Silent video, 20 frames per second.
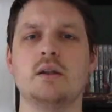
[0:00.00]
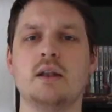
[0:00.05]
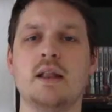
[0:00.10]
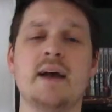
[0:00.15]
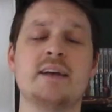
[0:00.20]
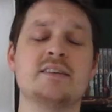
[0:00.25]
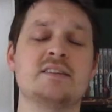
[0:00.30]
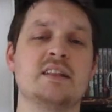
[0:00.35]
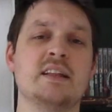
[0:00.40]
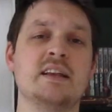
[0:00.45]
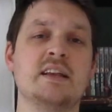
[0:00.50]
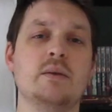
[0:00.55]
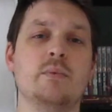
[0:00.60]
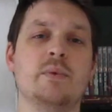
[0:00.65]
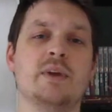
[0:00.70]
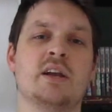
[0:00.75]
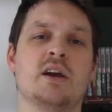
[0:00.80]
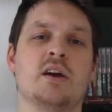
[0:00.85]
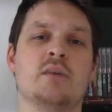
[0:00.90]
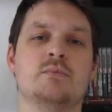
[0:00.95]
Lastly,
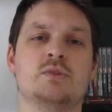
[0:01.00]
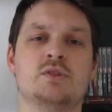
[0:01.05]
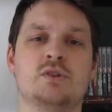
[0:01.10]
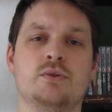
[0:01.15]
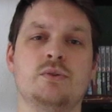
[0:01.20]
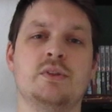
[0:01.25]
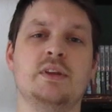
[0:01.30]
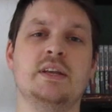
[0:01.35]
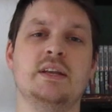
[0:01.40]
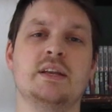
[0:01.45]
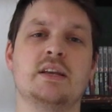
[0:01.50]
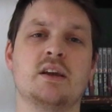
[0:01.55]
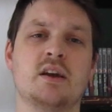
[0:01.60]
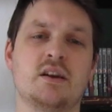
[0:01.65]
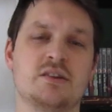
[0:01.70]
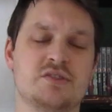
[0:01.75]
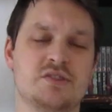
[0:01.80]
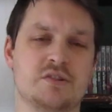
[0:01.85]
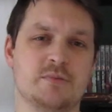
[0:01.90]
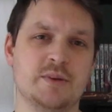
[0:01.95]
we come to the
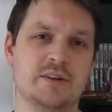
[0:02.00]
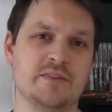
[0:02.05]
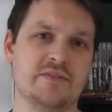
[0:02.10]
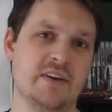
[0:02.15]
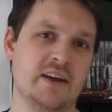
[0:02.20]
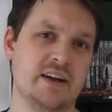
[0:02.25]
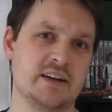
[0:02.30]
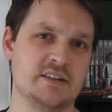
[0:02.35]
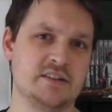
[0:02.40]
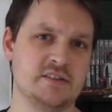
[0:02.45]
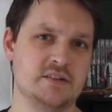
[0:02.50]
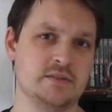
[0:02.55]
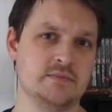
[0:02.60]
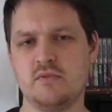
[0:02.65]
customer factor.